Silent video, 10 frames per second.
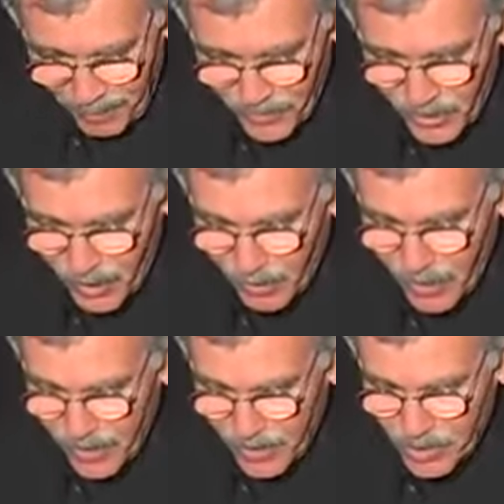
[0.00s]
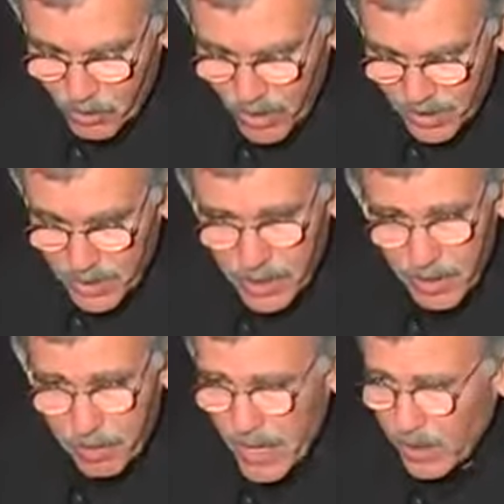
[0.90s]
So this one is
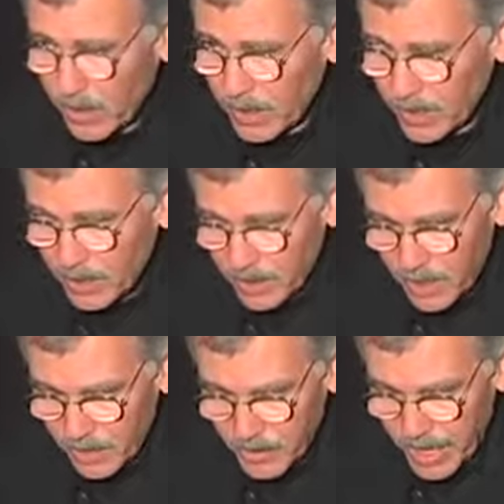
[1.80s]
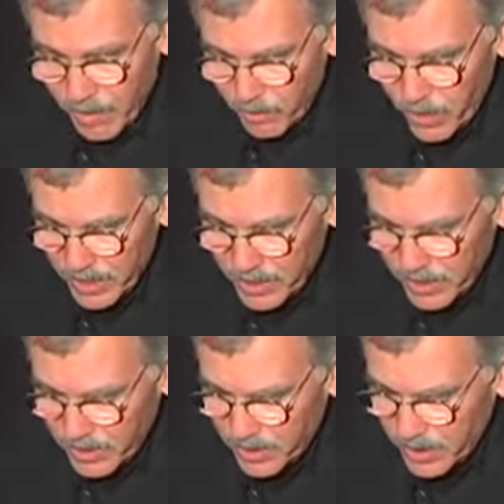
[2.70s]
Maryland. Southwest
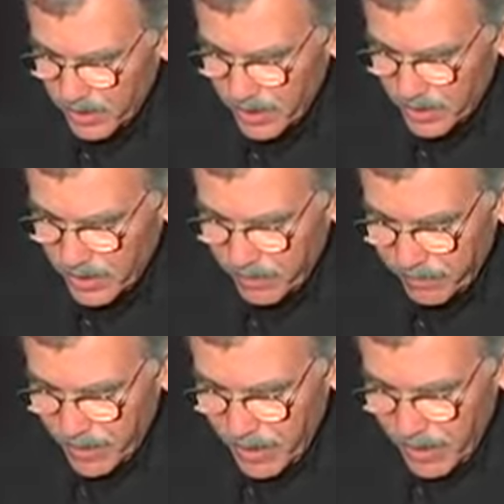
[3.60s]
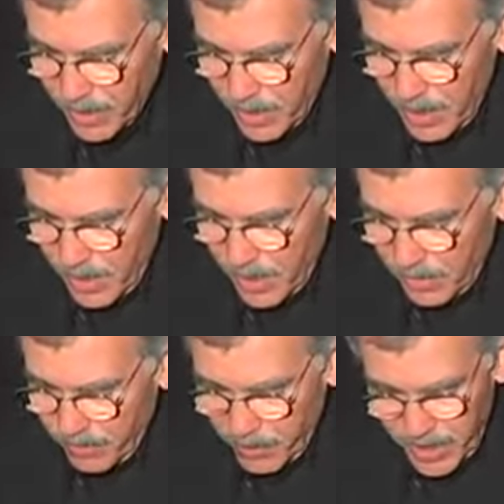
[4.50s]
has a series of
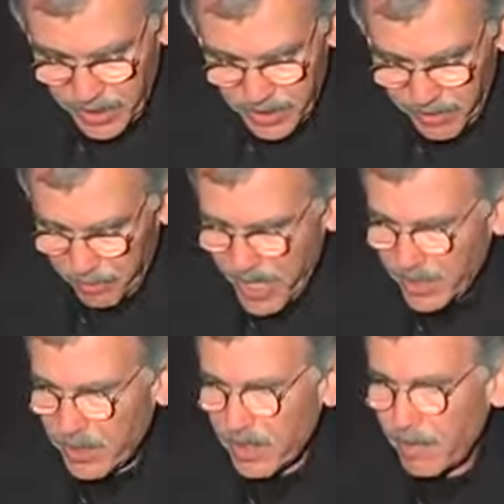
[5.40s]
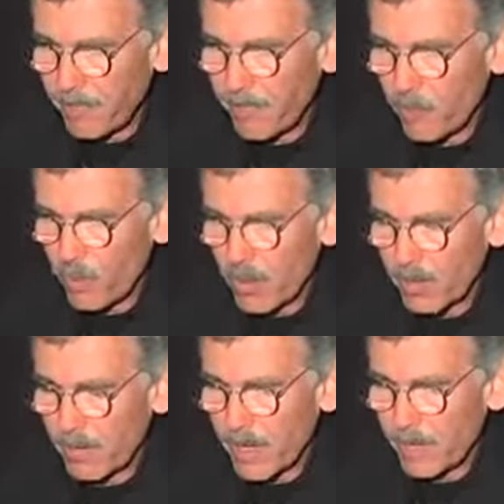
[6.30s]
planes they've painted up
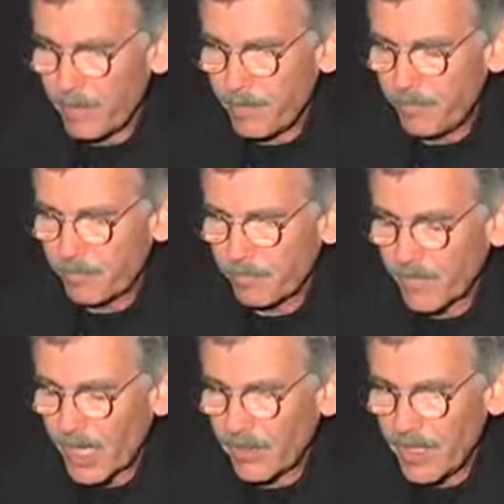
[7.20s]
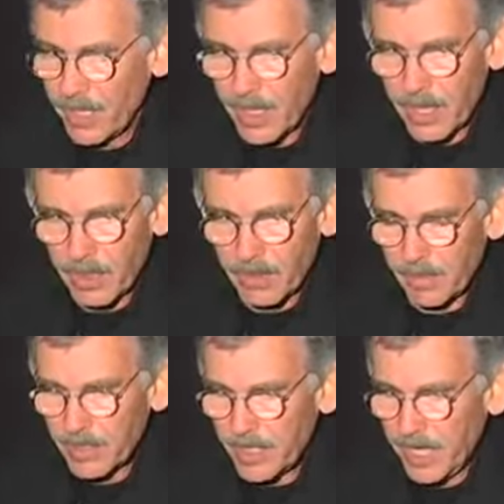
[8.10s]
for the
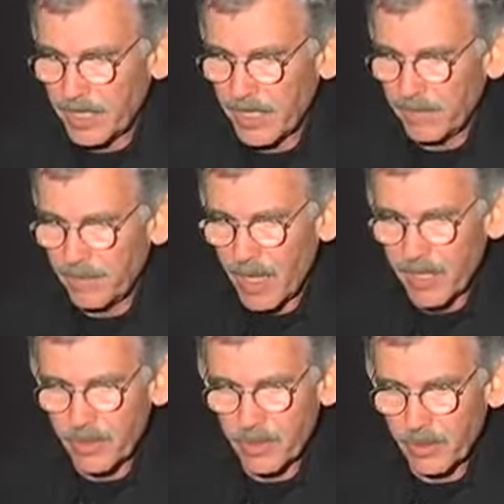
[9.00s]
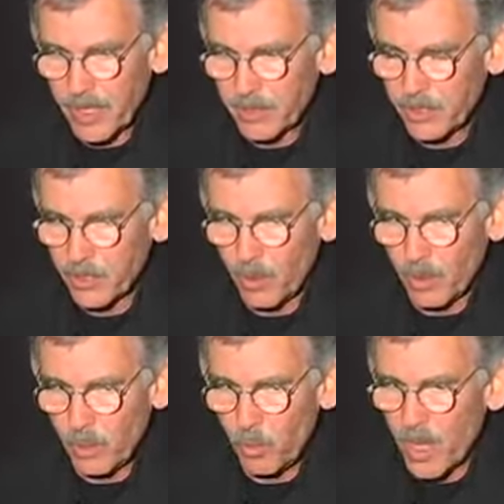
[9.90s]
states they fly to. There's just
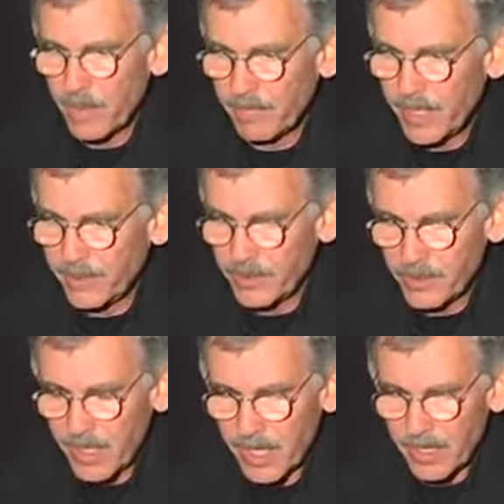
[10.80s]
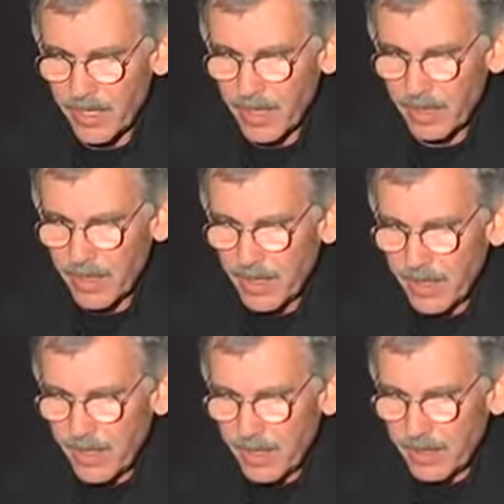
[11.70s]
only one of each, and
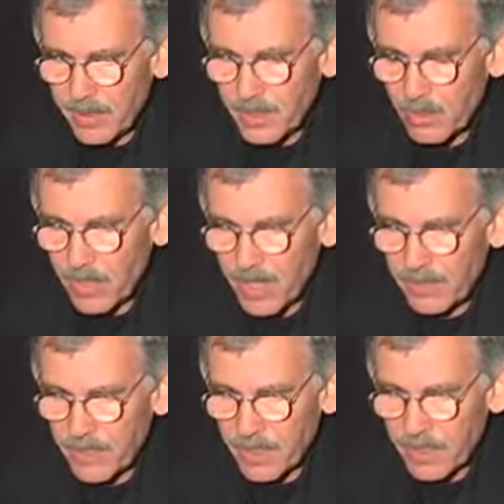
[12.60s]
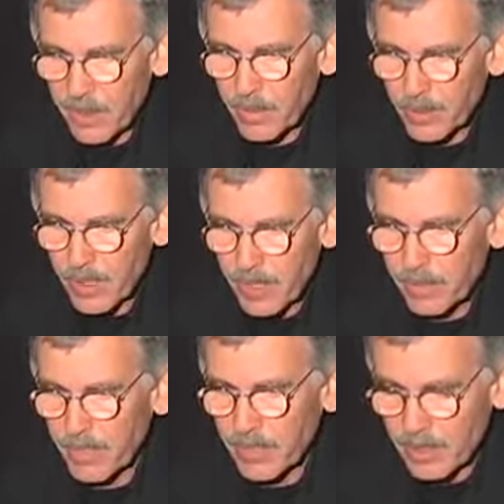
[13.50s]
this one I've seen a couple
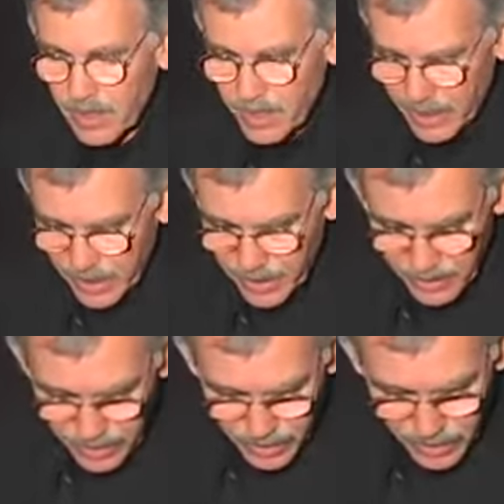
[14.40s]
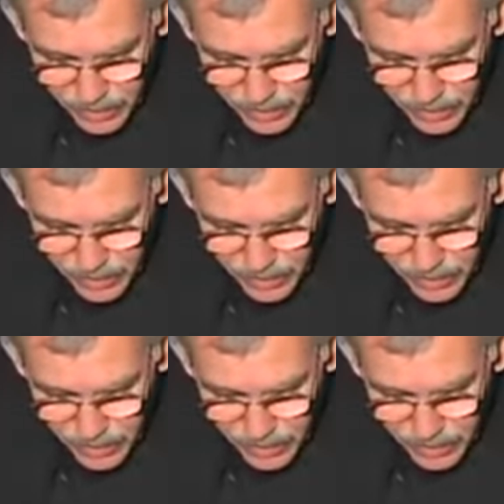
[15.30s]
times. And